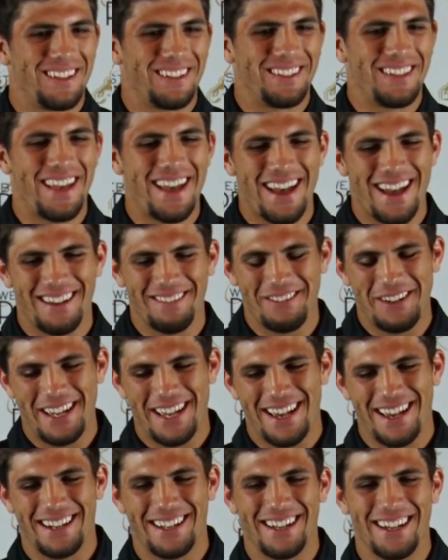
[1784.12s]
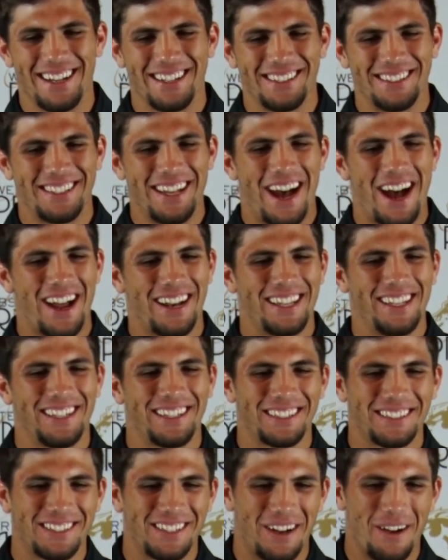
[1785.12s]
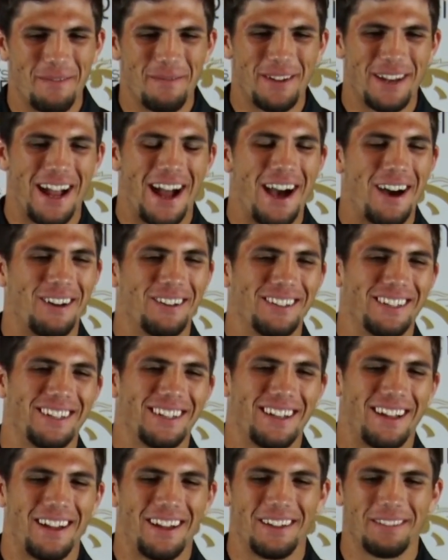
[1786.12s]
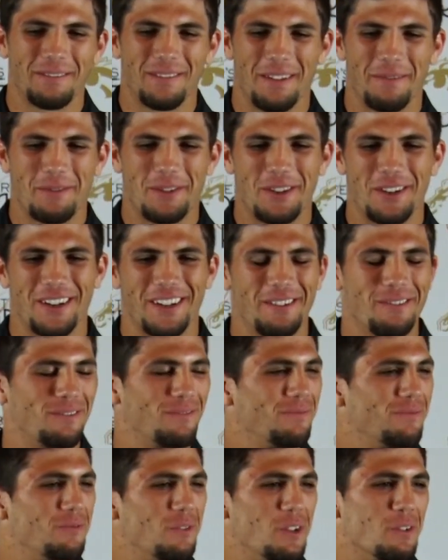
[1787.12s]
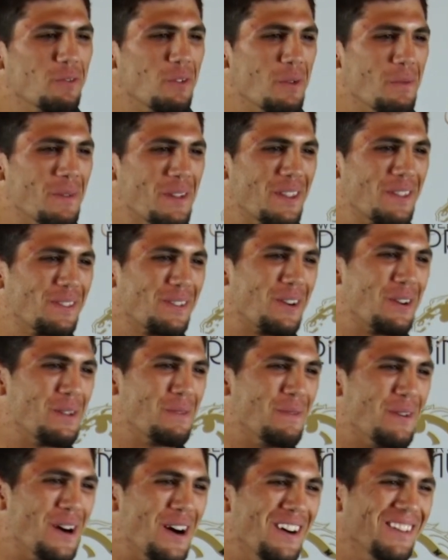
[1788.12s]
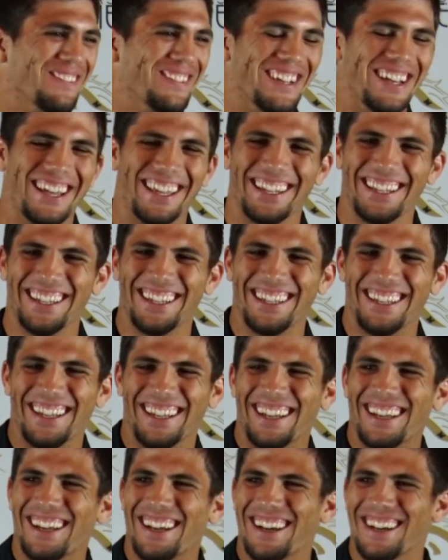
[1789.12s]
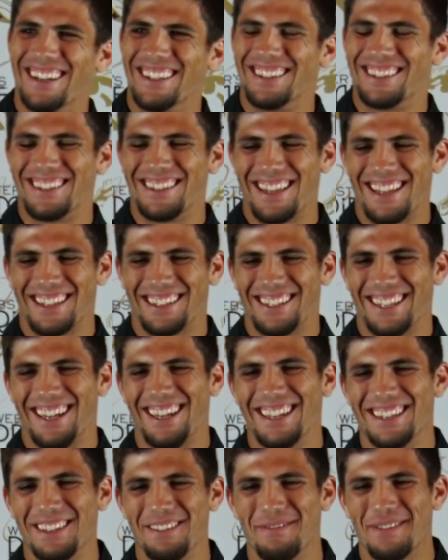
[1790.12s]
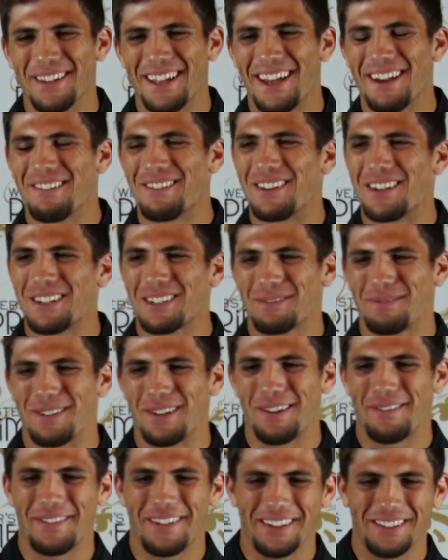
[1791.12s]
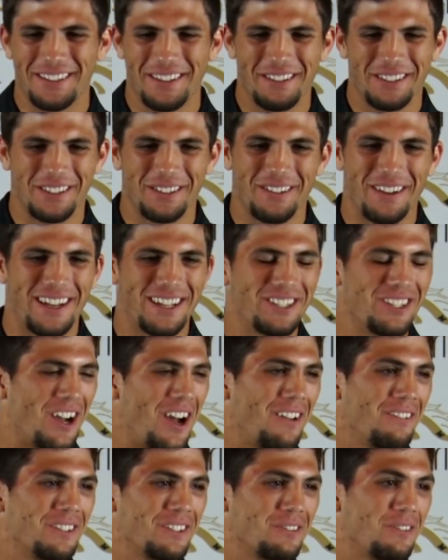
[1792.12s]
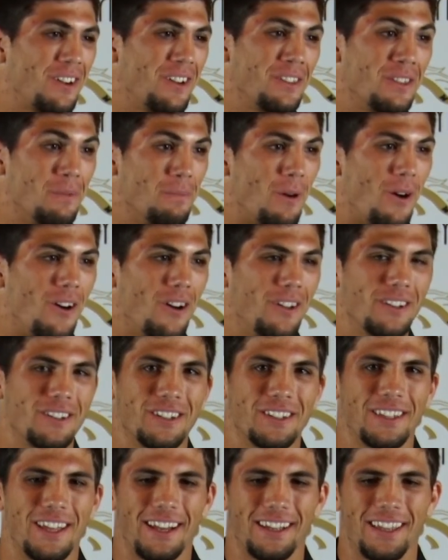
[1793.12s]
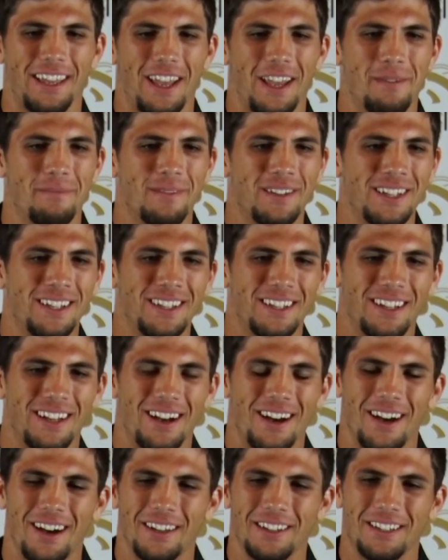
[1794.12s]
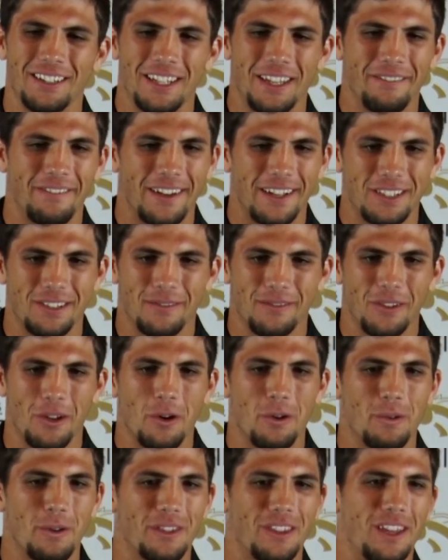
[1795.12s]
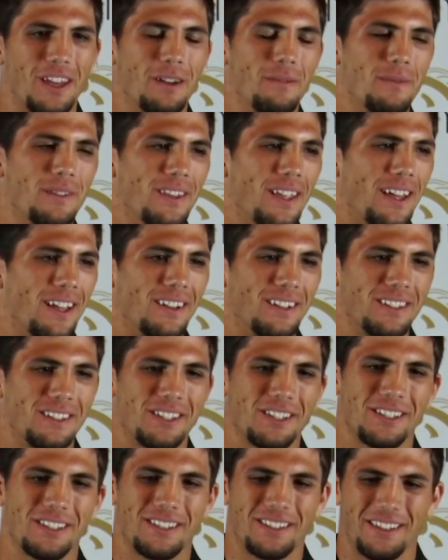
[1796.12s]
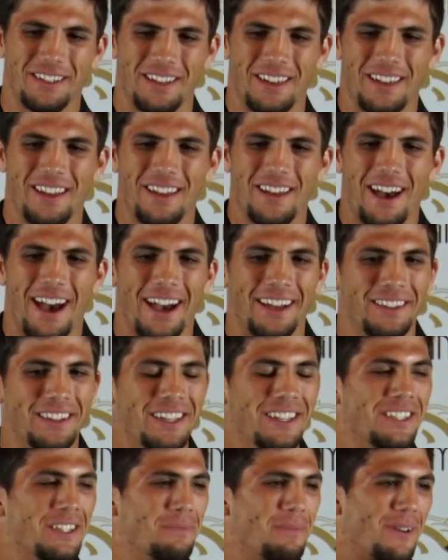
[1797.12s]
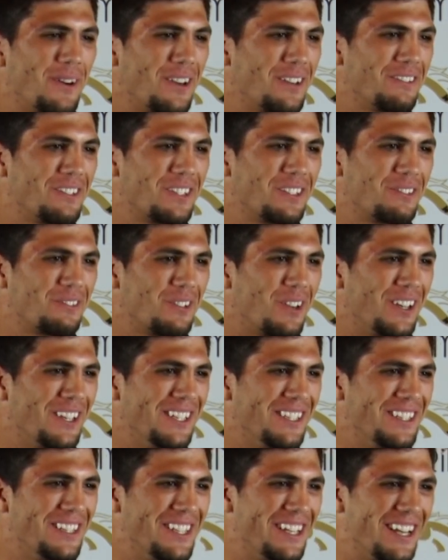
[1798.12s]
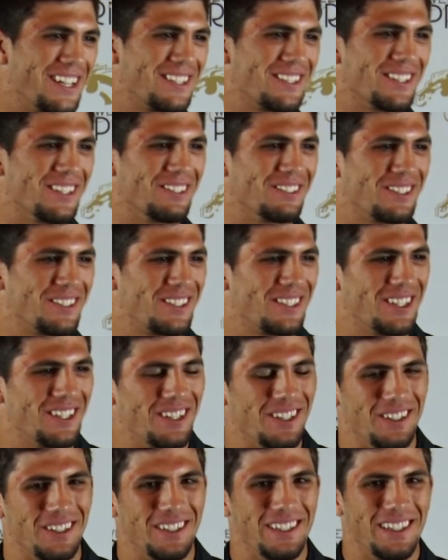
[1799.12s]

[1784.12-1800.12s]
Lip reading: Yeah, we had Donnie coming out, and I'm sure he would have wanted me to throw the ball, but the play worked perfectly with the way John was running the ball during that game. The defense flowed with him, and then it just, I had the easy part of just running into the end zone. So.